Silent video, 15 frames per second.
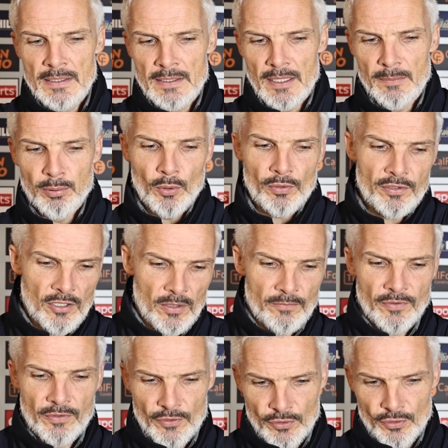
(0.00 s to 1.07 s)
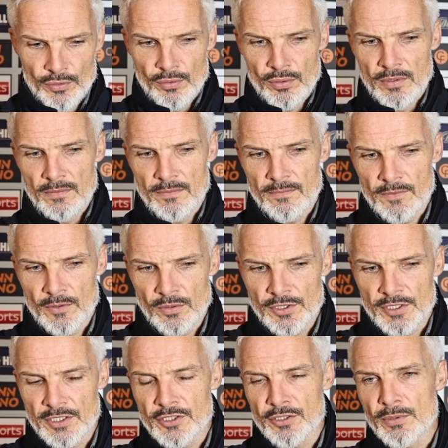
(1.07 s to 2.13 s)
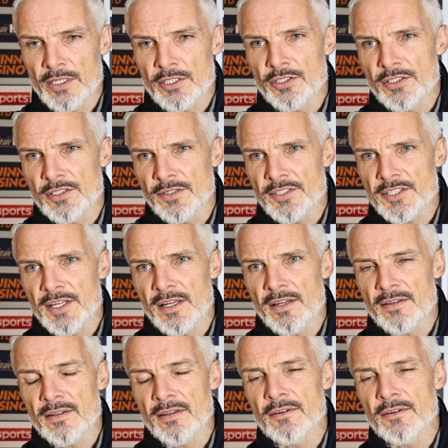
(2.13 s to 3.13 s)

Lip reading: they both come through those situations unscathed.